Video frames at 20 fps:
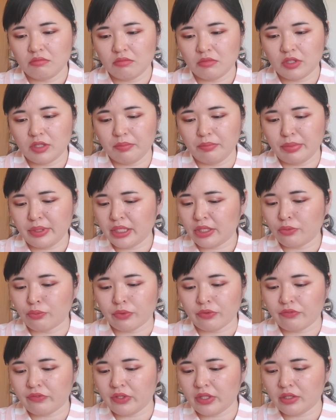The Big
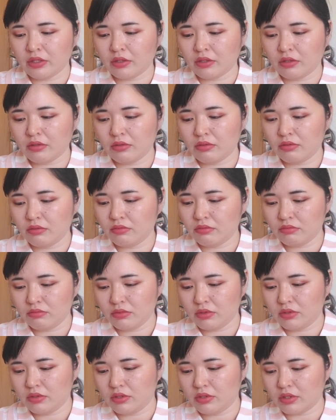Reveal.
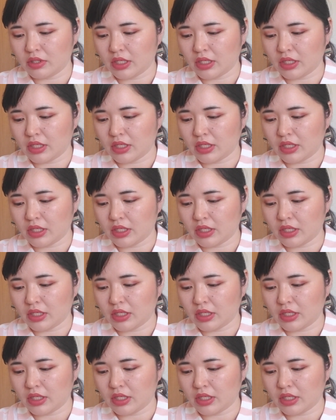The